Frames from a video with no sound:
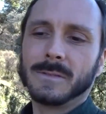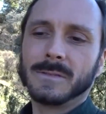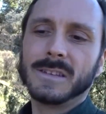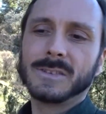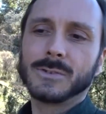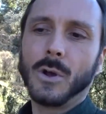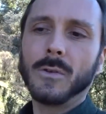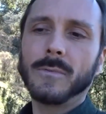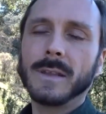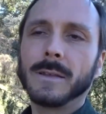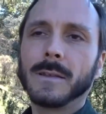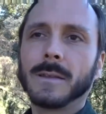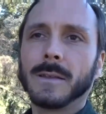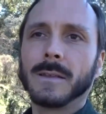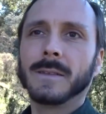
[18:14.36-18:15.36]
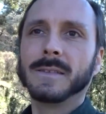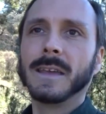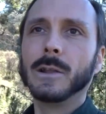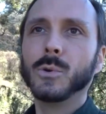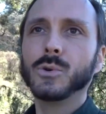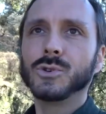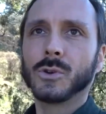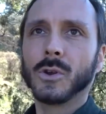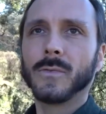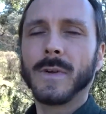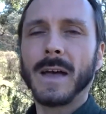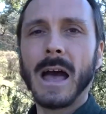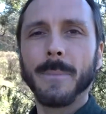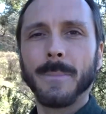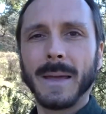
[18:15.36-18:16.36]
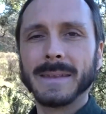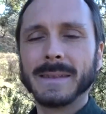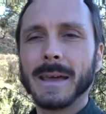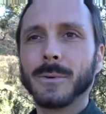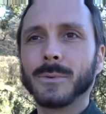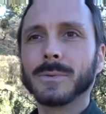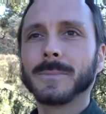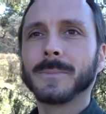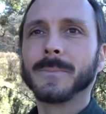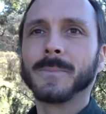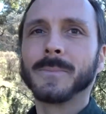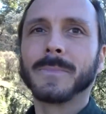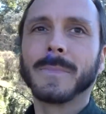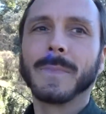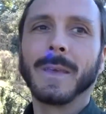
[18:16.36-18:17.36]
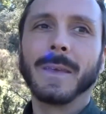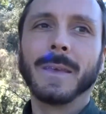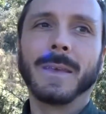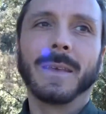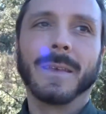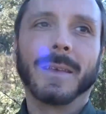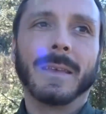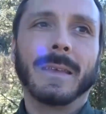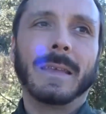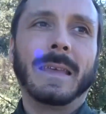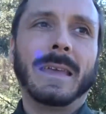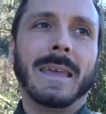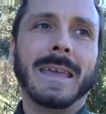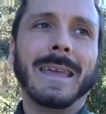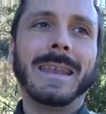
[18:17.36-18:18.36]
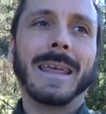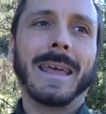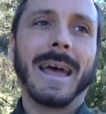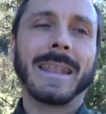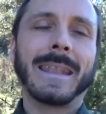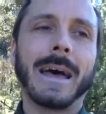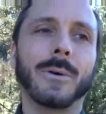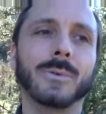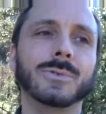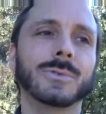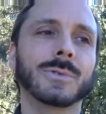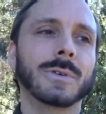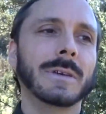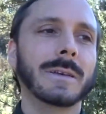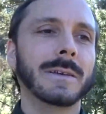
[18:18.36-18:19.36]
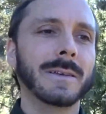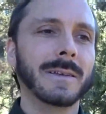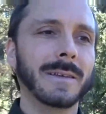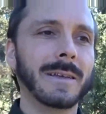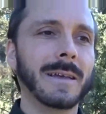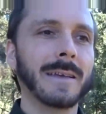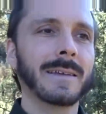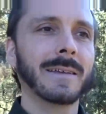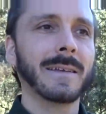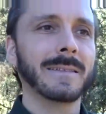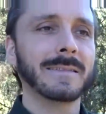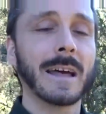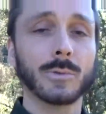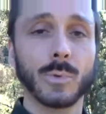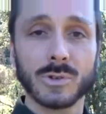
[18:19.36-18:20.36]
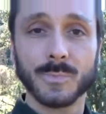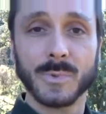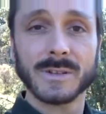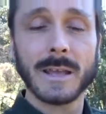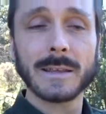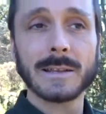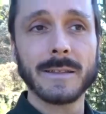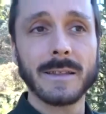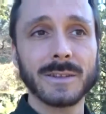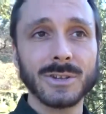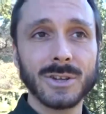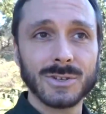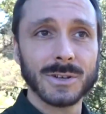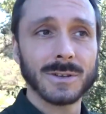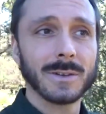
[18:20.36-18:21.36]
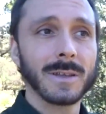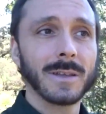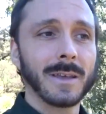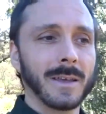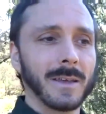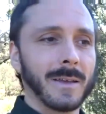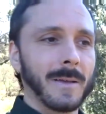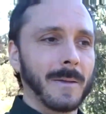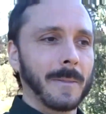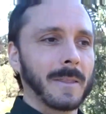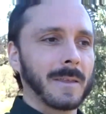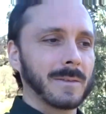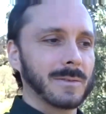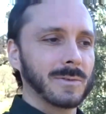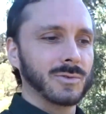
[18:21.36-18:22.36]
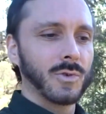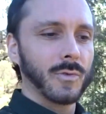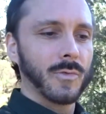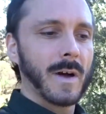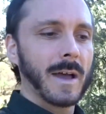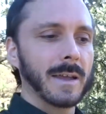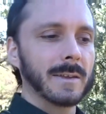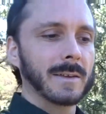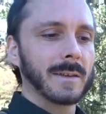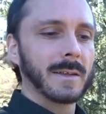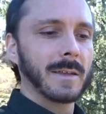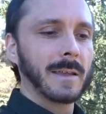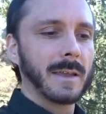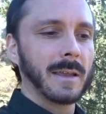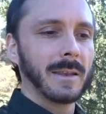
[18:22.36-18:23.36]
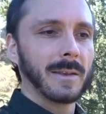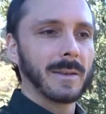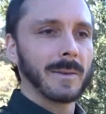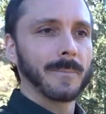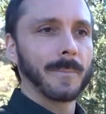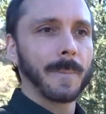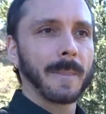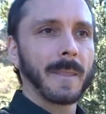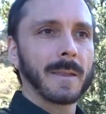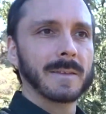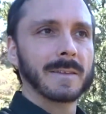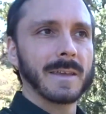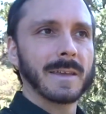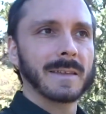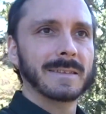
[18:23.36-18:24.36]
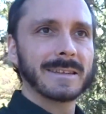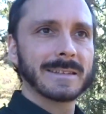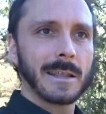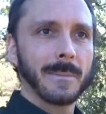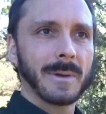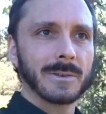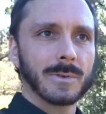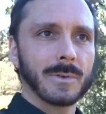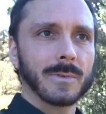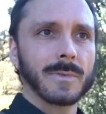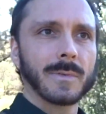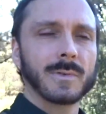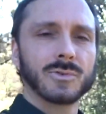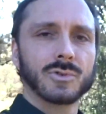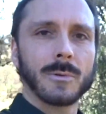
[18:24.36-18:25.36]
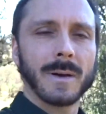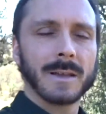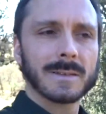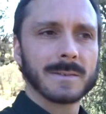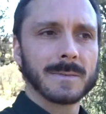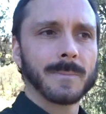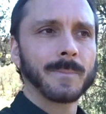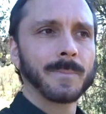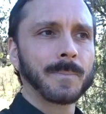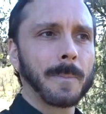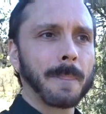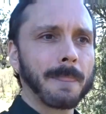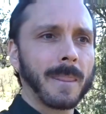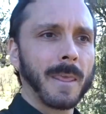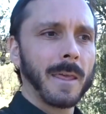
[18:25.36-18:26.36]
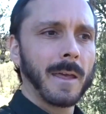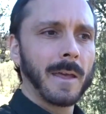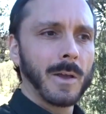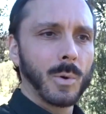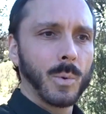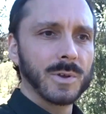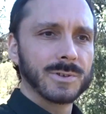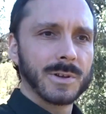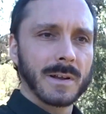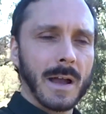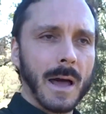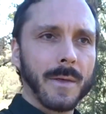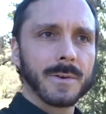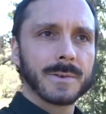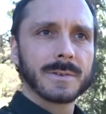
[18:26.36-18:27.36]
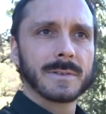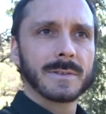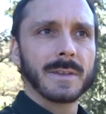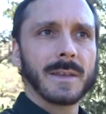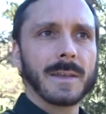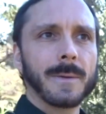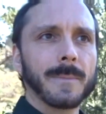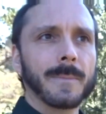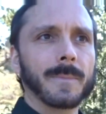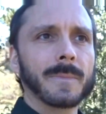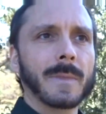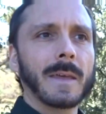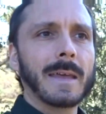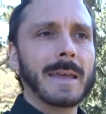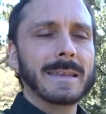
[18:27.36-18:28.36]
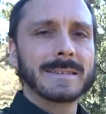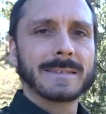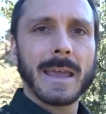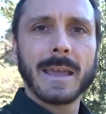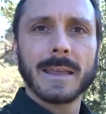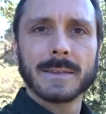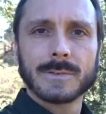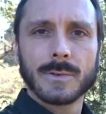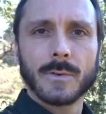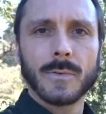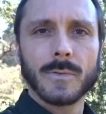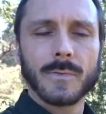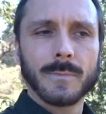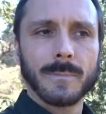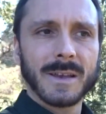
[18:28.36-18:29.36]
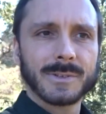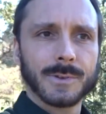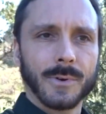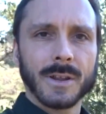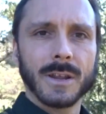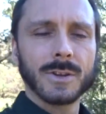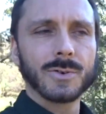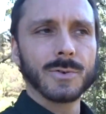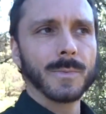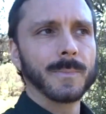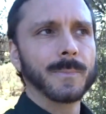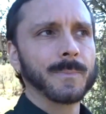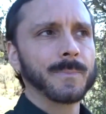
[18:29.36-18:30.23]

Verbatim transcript: dissolving the illusion of up and down, in and out. That was precisely the teaching you find in the Testament of Thomas, which gathers the sayings of Master Ishu.